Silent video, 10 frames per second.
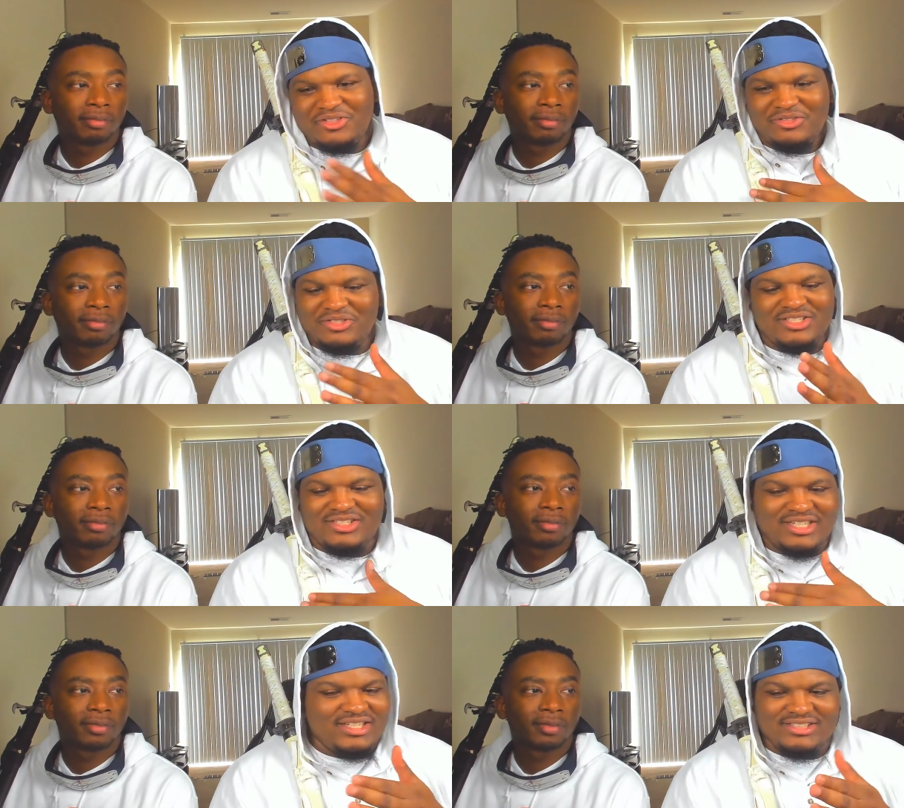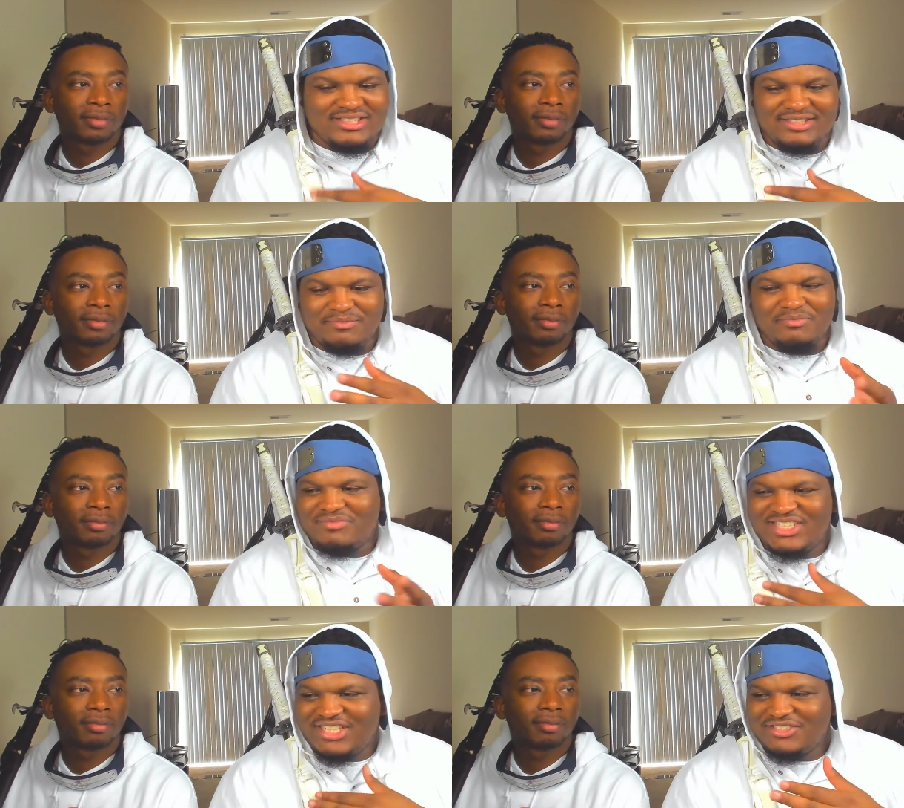Speaker 1: could do these things
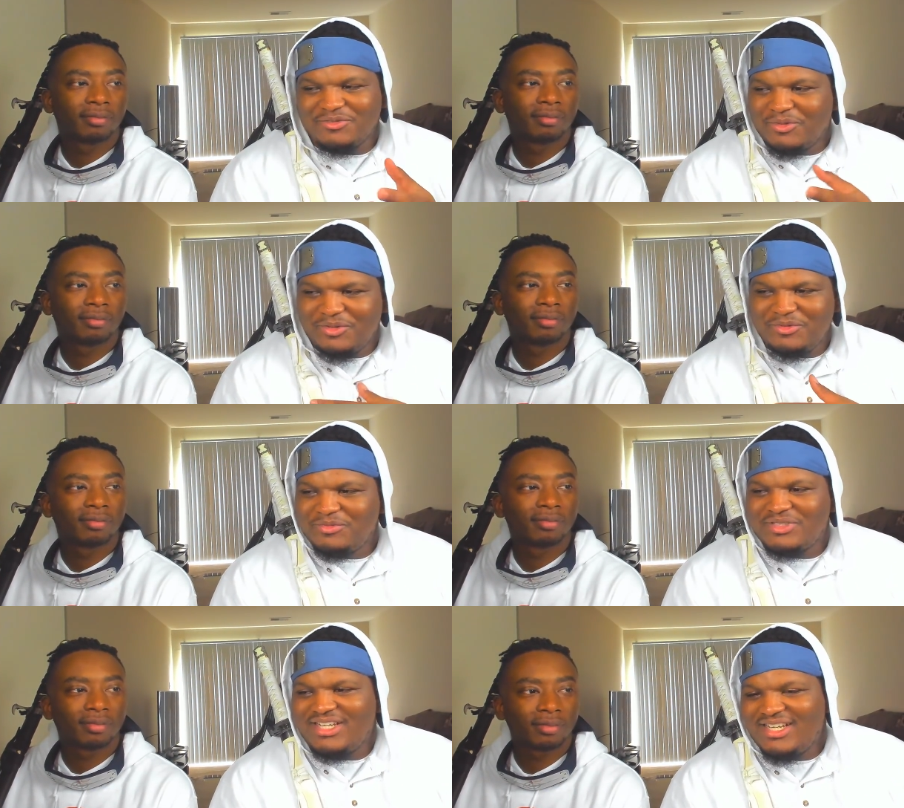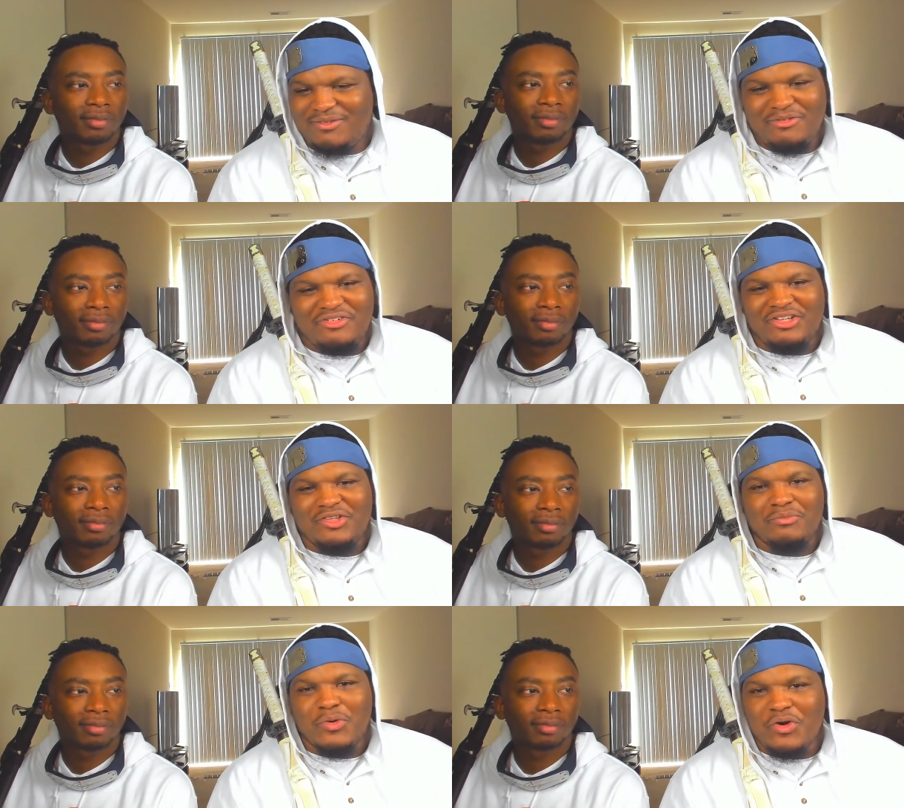that change the rooms, and then we
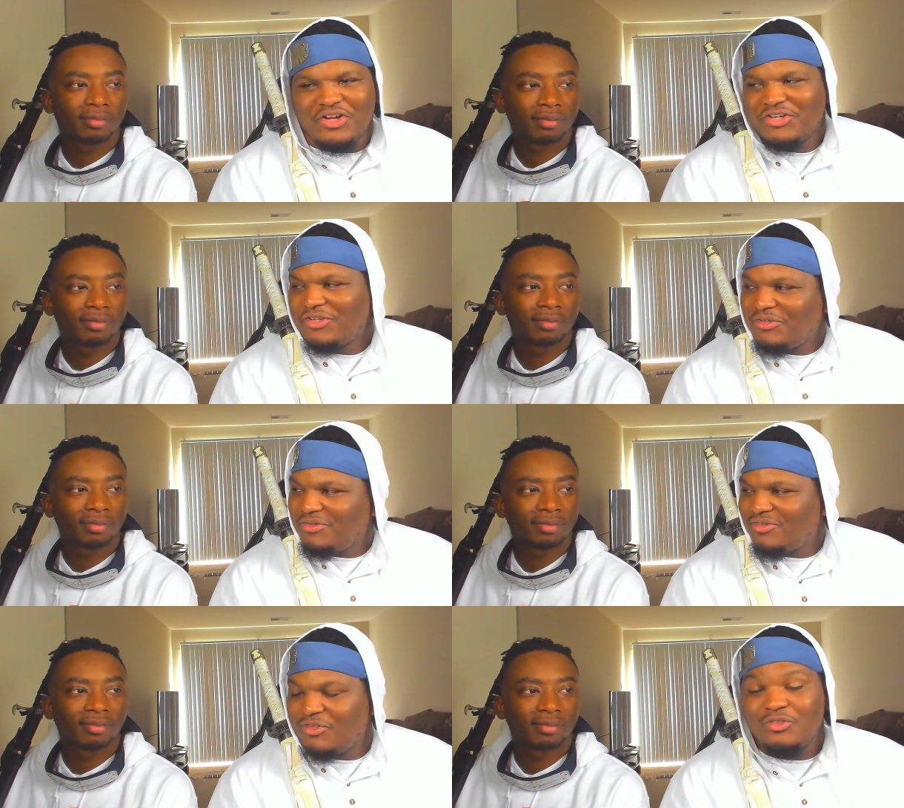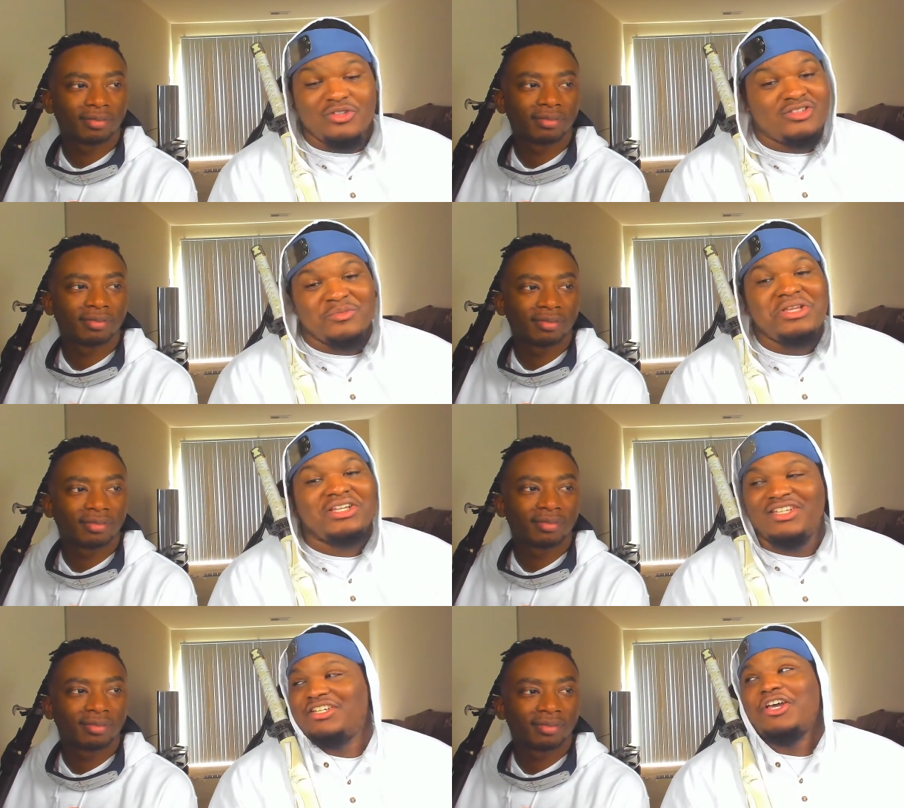found the boar dude who to
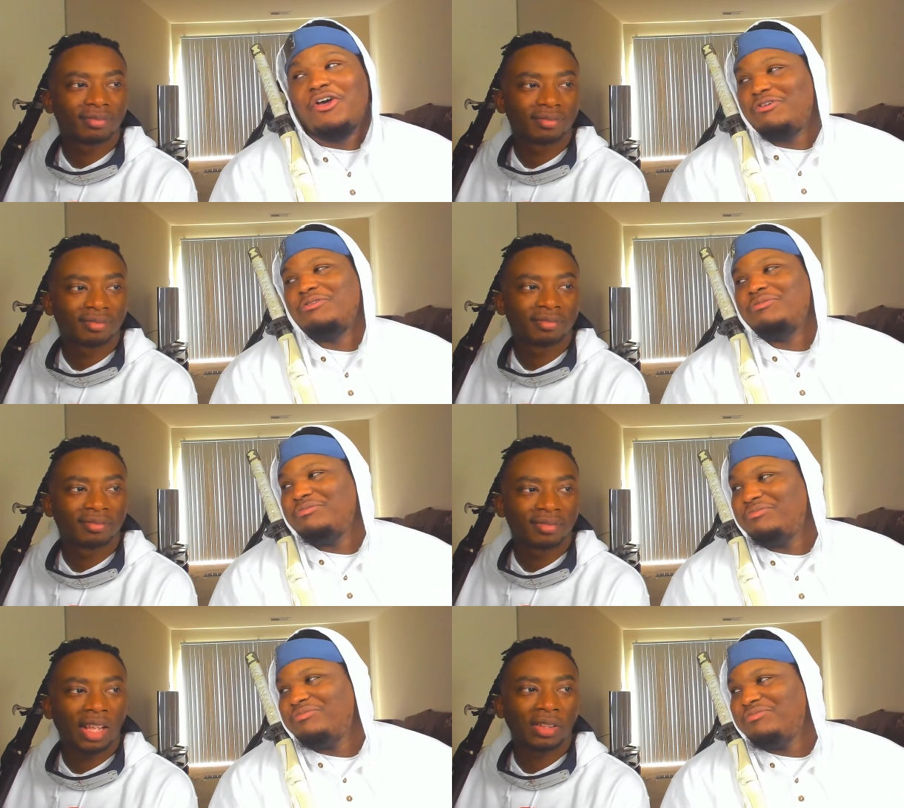me looked cold.